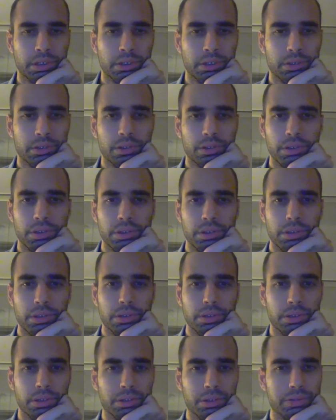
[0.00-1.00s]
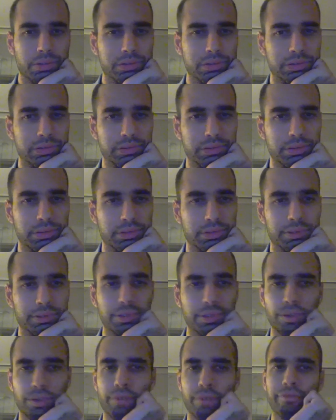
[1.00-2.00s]
Oh,
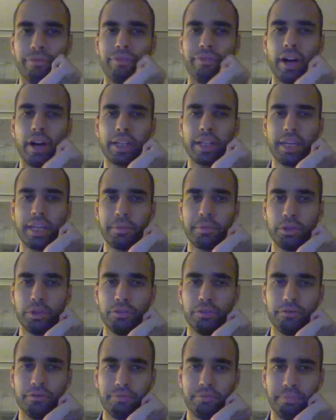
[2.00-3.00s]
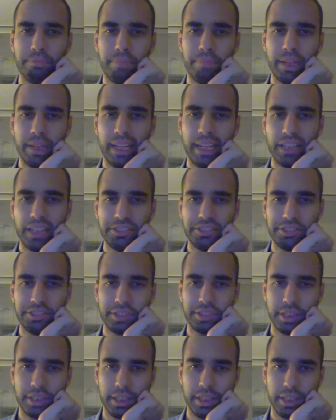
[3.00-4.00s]
so funky move plus
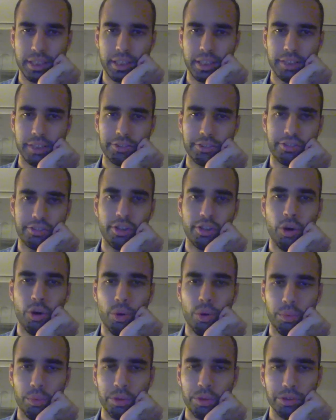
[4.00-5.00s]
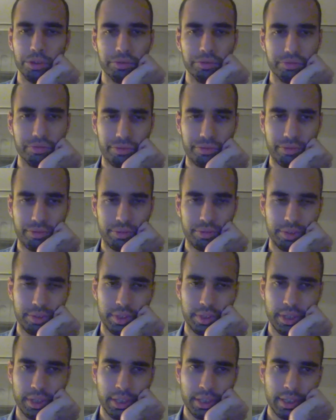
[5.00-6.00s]
slow move.
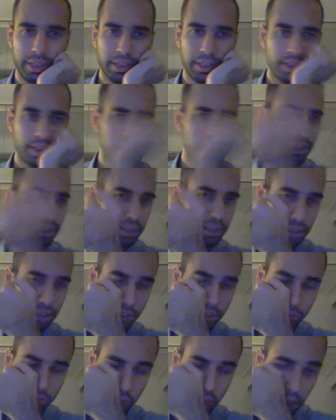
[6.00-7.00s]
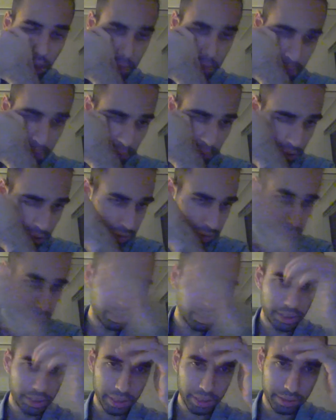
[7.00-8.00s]
There's gotta be
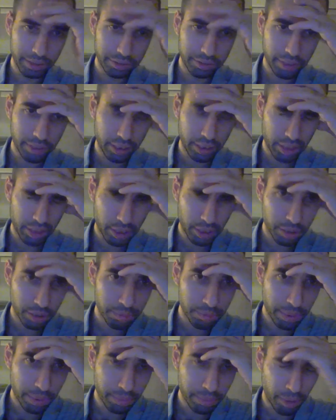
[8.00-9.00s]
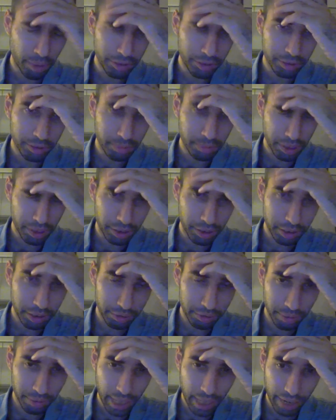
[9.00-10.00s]
possibilities. There could be
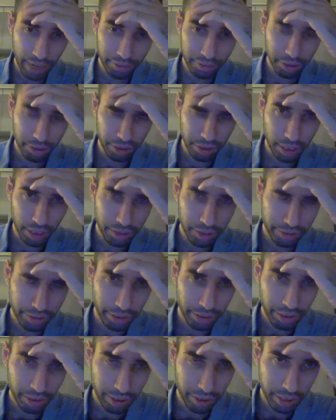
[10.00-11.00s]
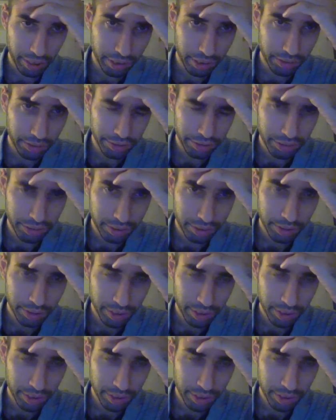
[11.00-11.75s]
possibilities. We have to consider this.